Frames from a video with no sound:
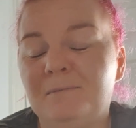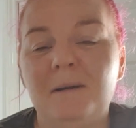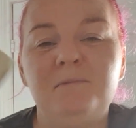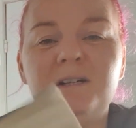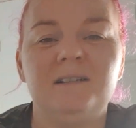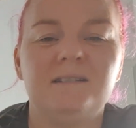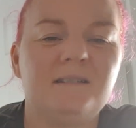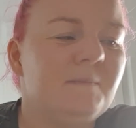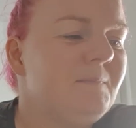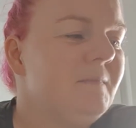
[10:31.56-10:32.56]
memoirs.
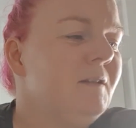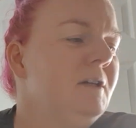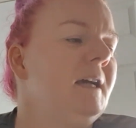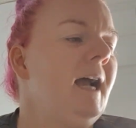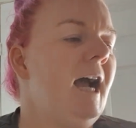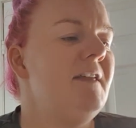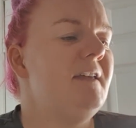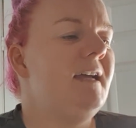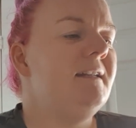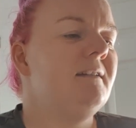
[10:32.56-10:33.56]
And
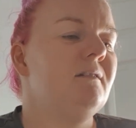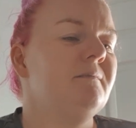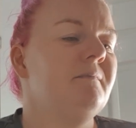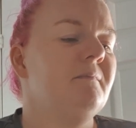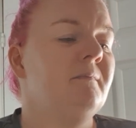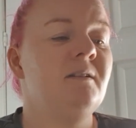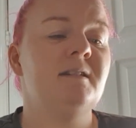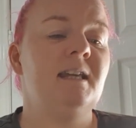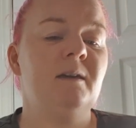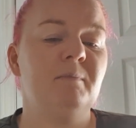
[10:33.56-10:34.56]
then, well,
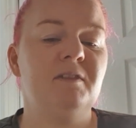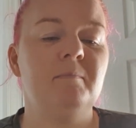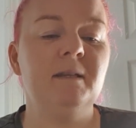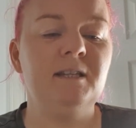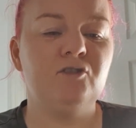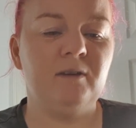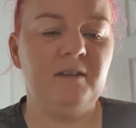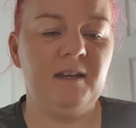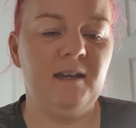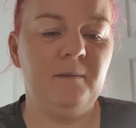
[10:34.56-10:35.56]
sticking with the military
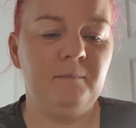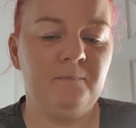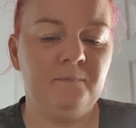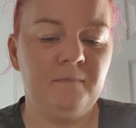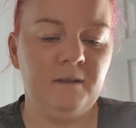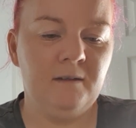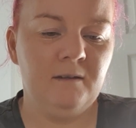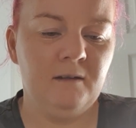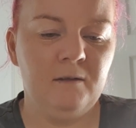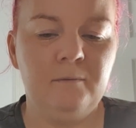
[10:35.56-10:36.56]
theme,
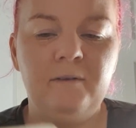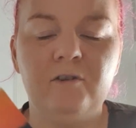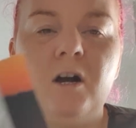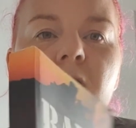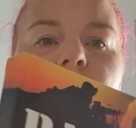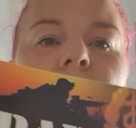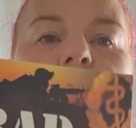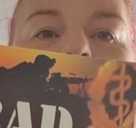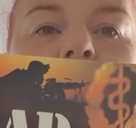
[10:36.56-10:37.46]
we've got